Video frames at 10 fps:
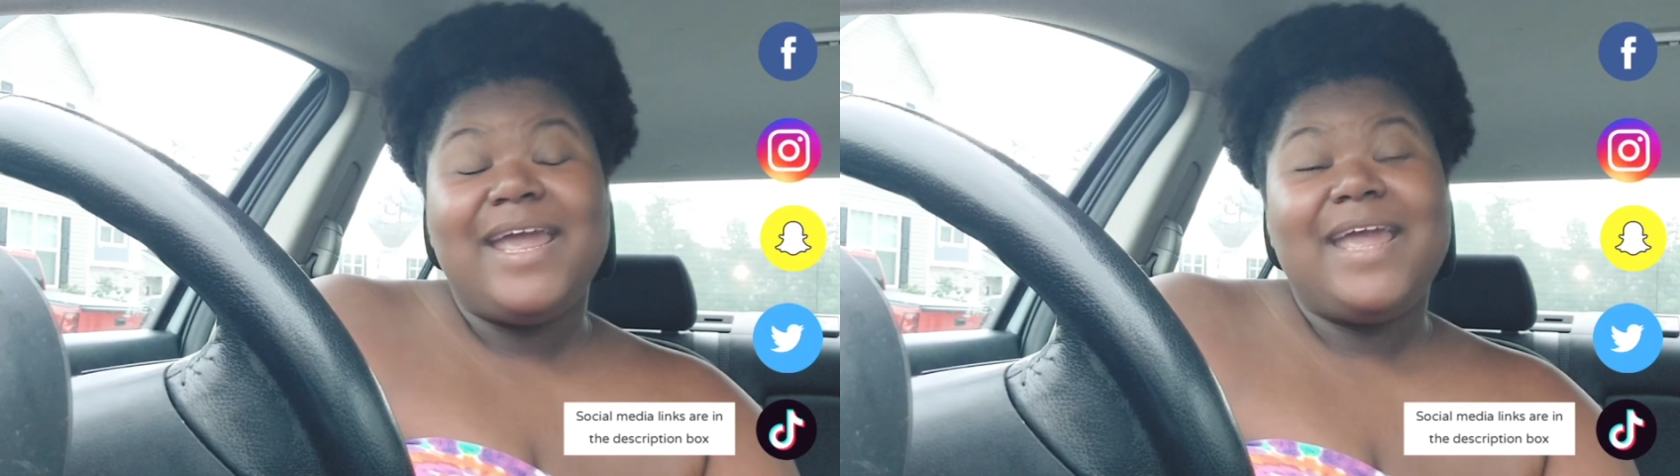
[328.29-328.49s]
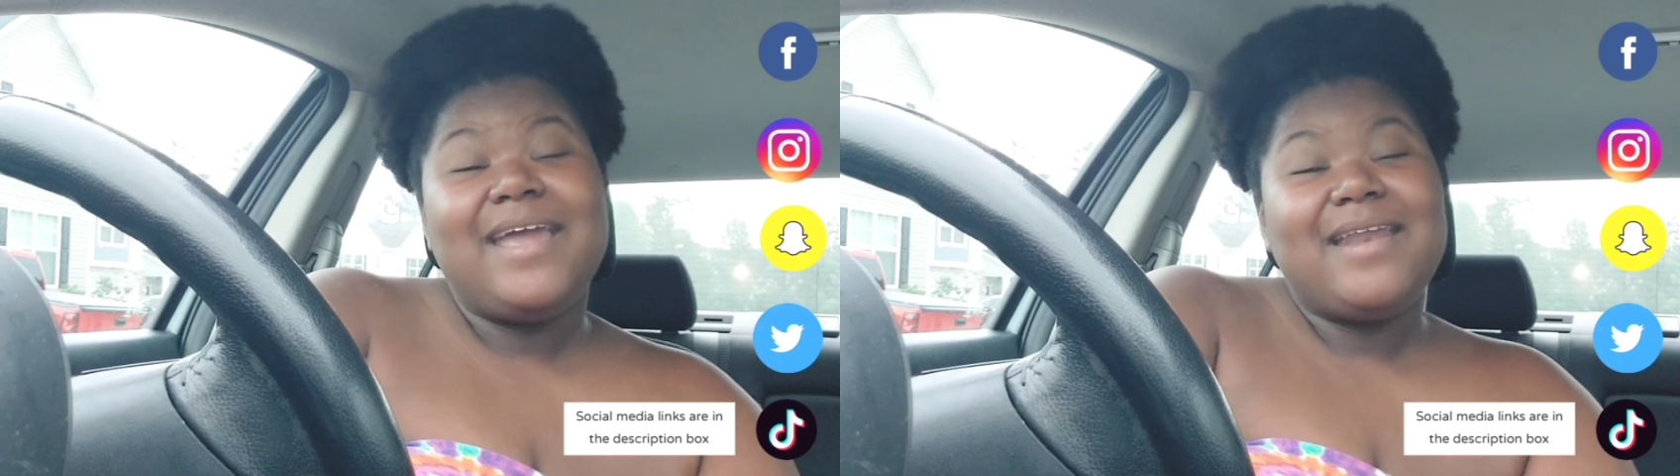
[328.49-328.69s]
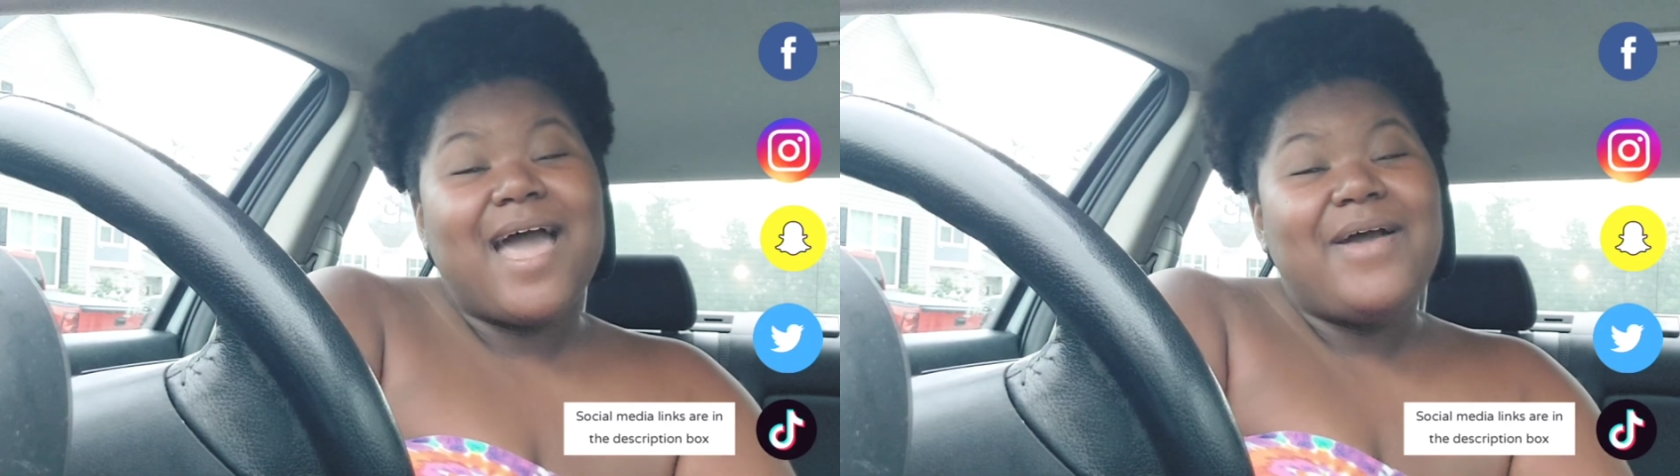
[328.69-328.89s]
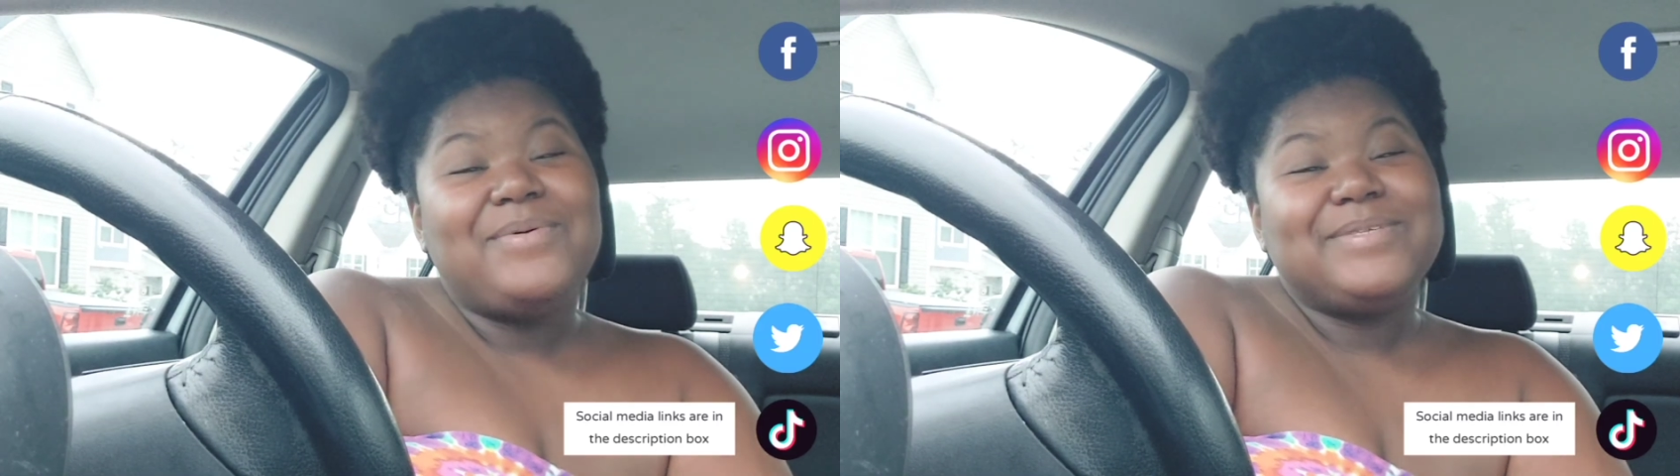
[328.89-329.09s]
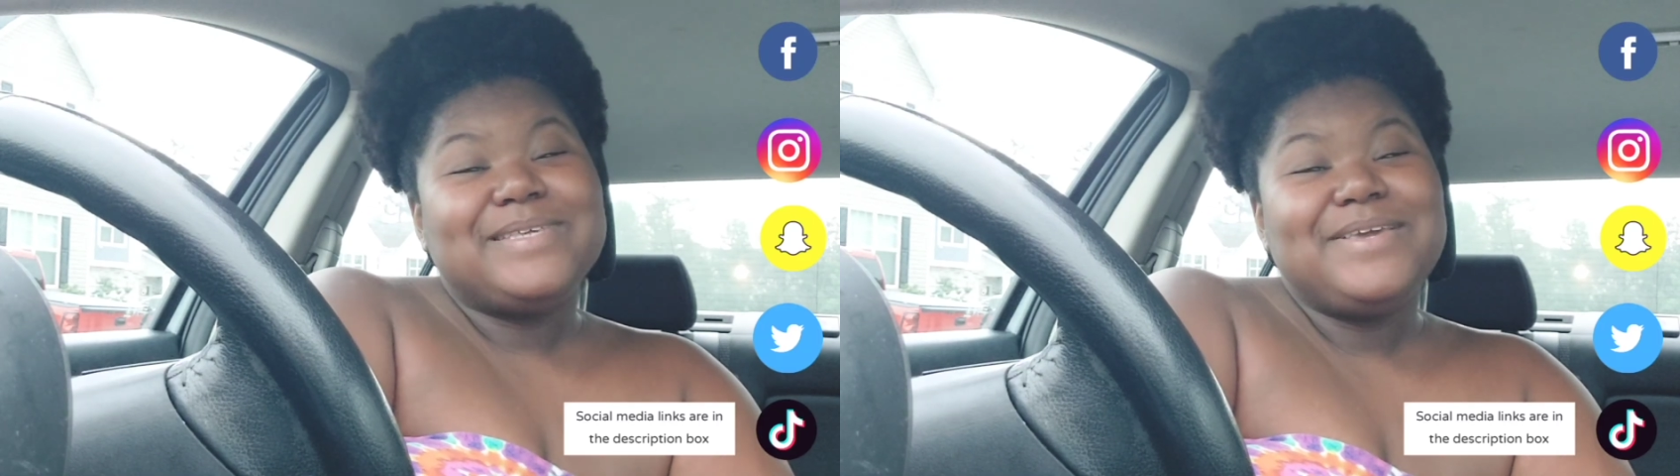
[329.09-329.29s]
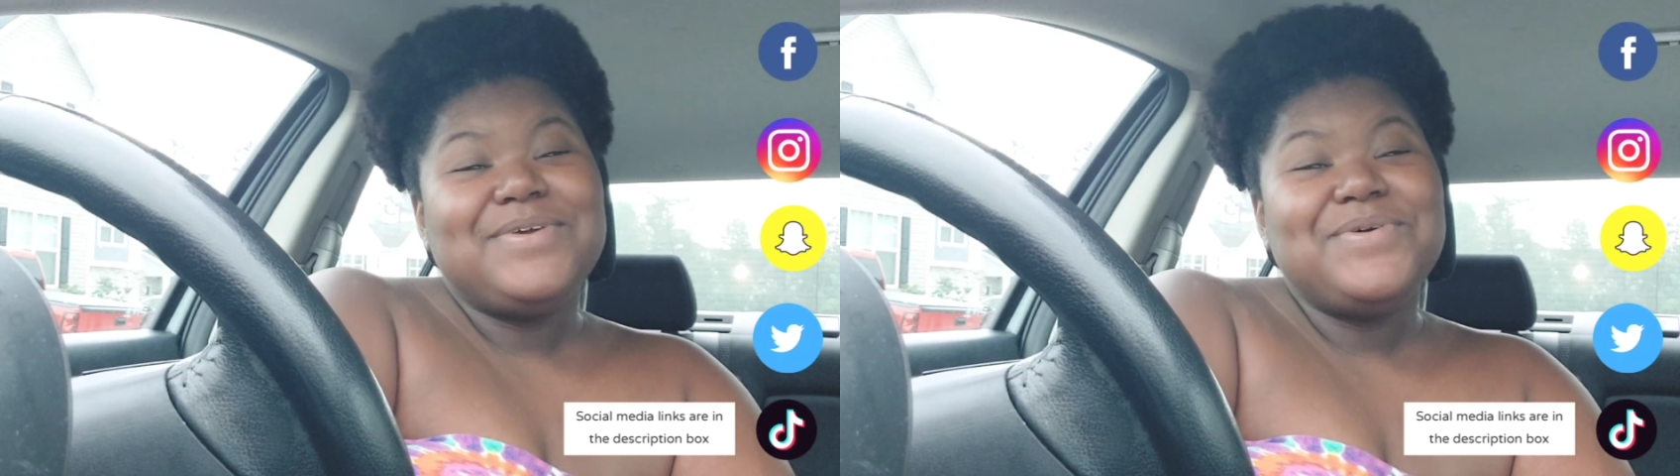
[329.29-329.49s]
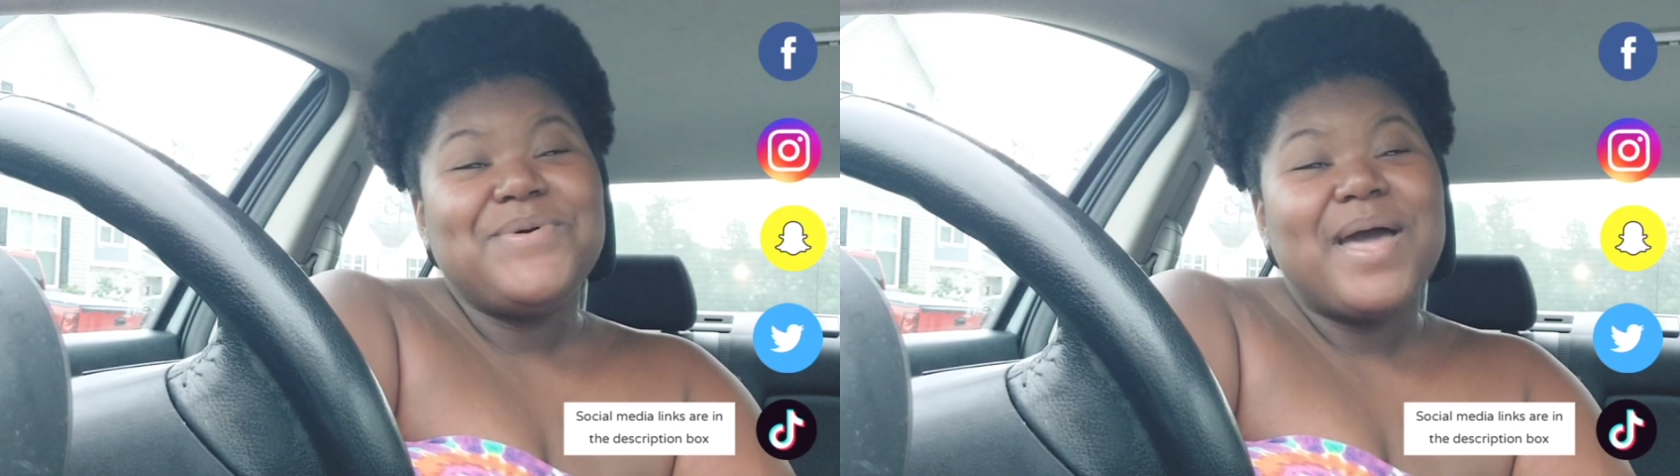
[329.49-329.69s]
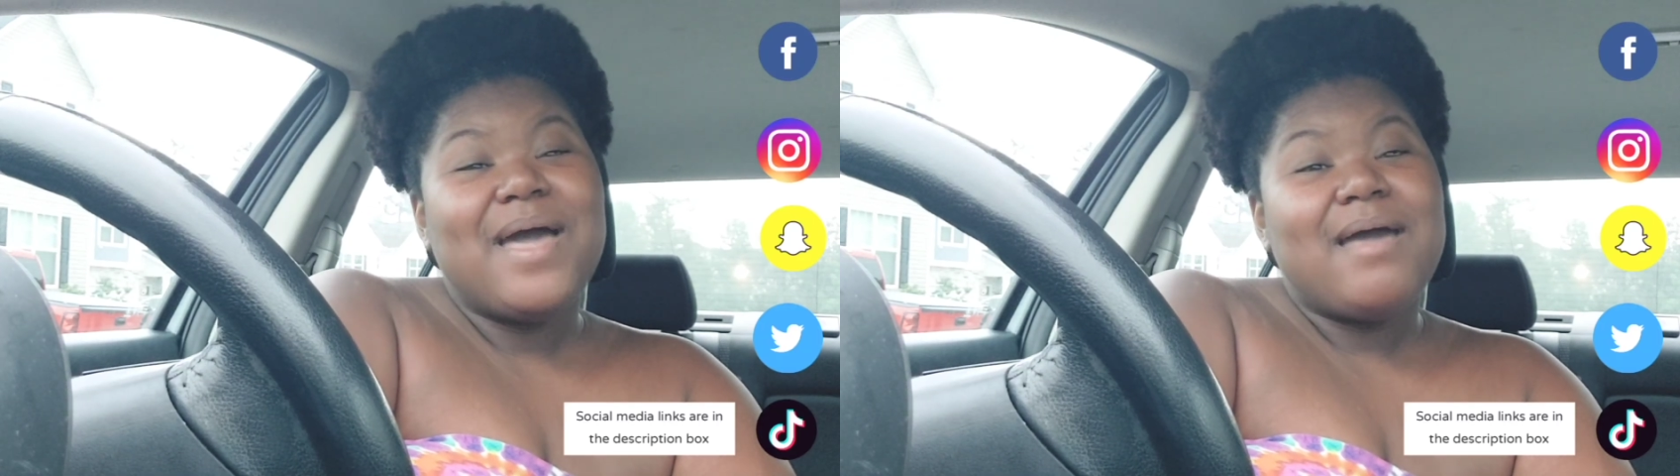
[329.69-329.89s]
and I will see you
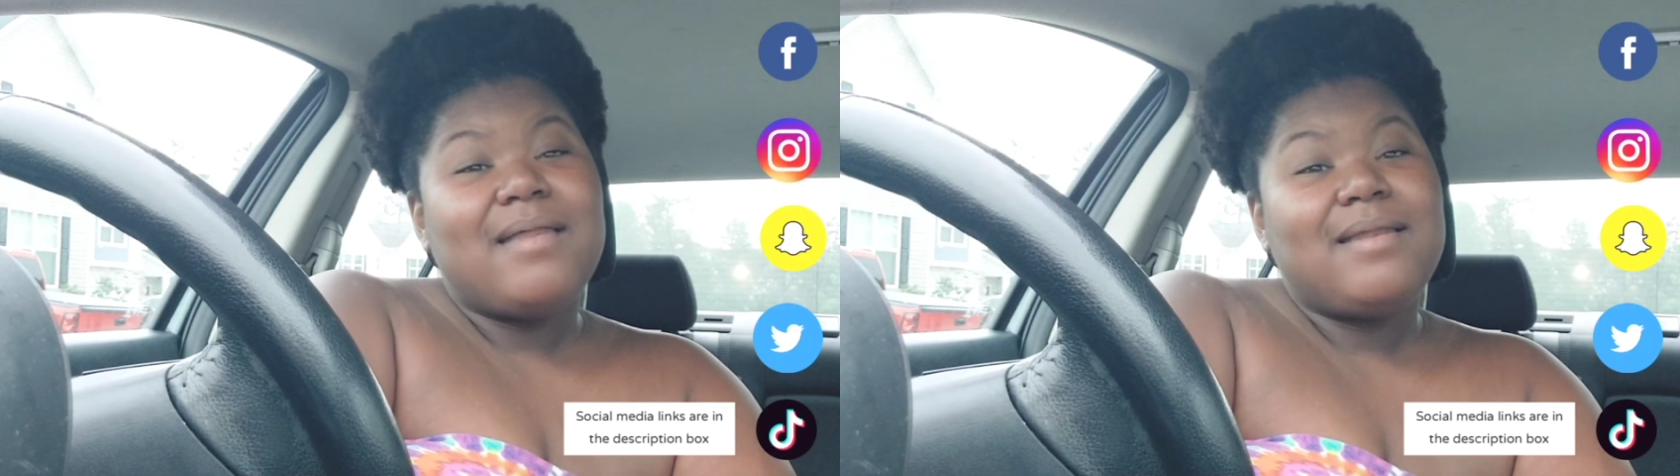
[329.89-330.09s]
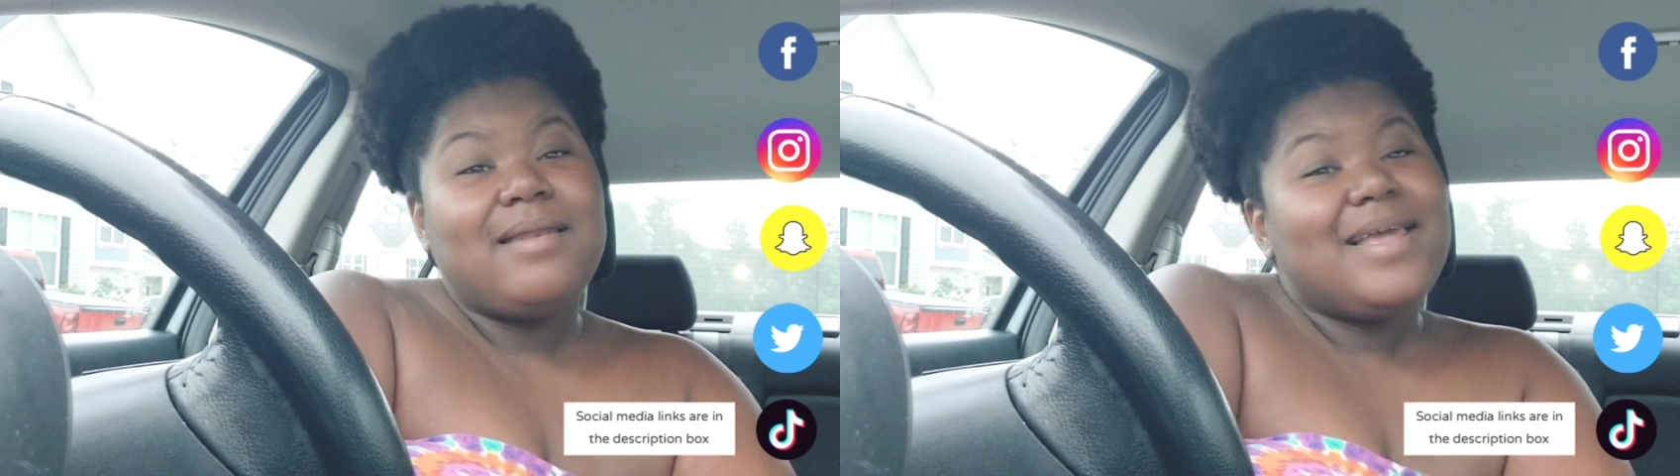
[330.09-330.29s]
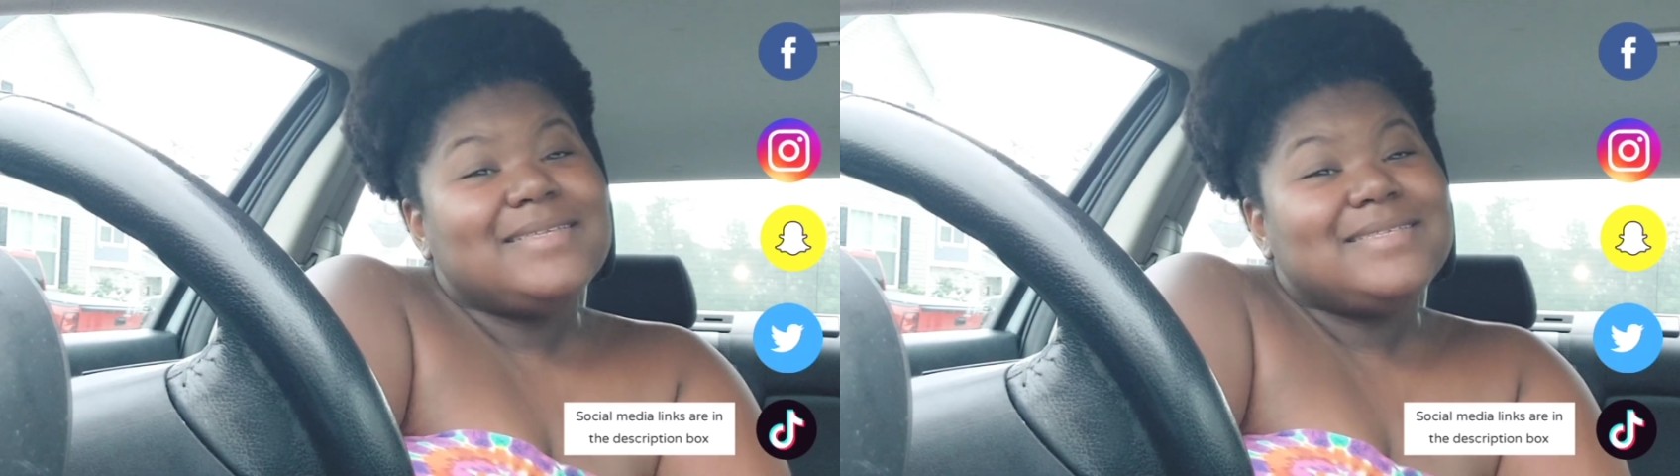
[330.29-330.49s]
next